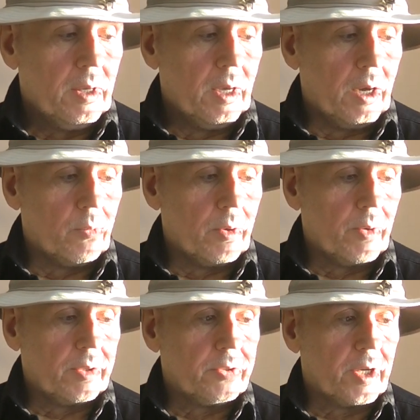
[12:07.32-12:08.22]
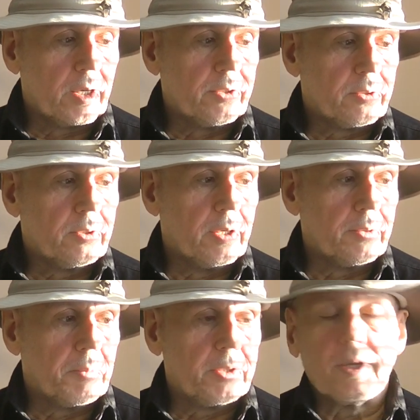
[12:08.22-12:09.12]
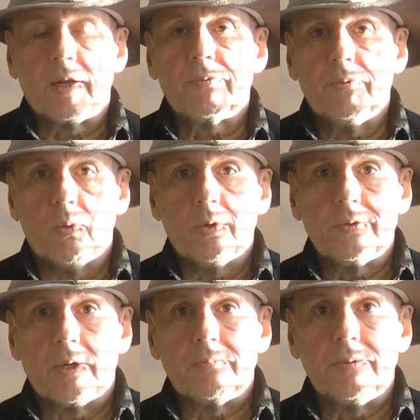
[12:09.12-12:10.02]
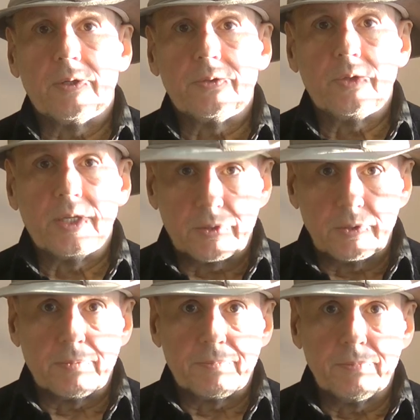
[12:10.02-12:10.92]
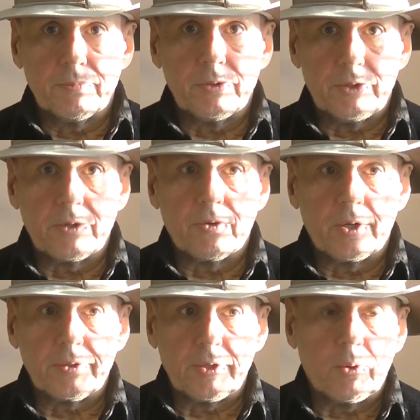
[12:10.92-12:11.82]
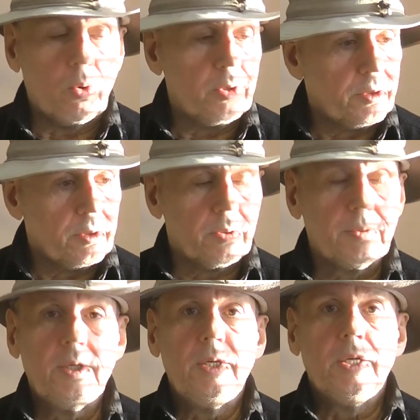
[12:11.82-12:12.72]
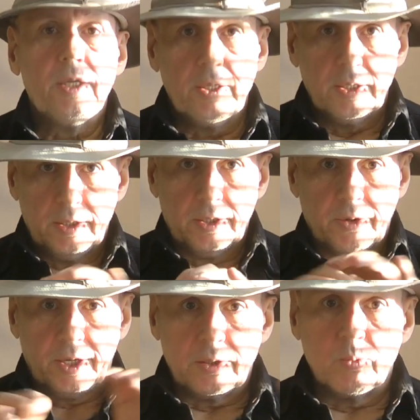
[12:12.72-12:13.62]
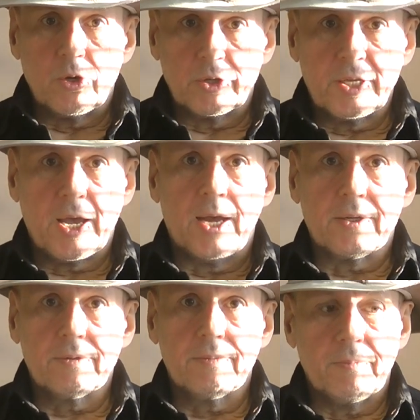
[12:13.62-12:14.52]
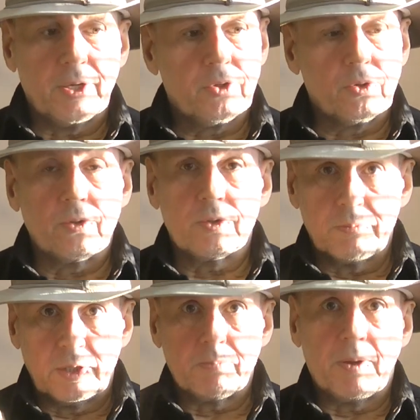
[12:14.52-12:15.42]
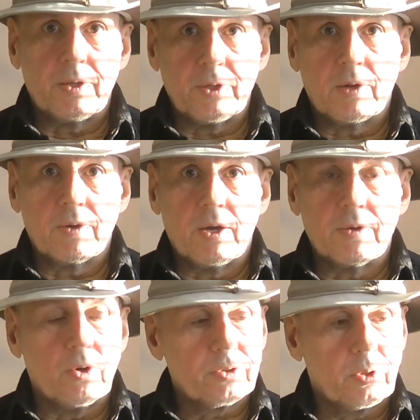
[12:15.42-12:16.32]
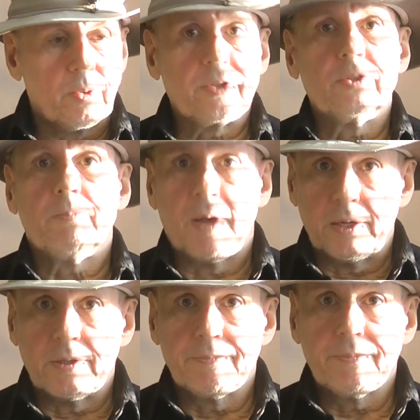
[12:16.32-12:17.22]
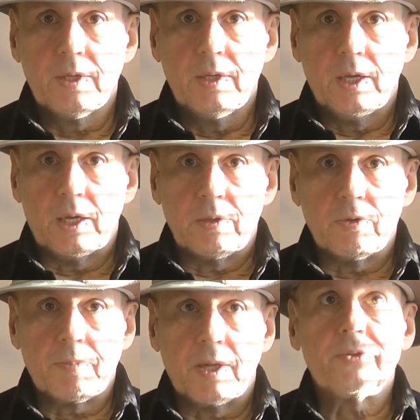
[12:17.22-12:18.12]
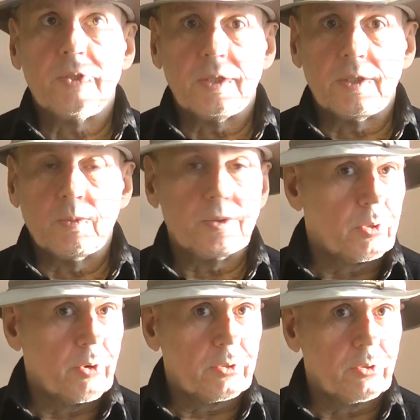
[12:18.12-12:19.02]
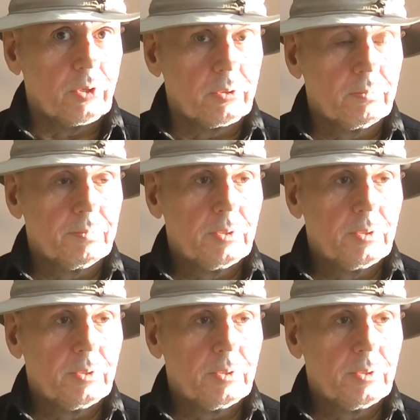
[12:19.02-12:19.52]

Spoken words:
I don't want to run the checklist here myself all the time, because you get the general idea. All you do, create the word cat, make sure they spell it out loud, ask a question, spell it, and they will spell CAT, was it correct or not?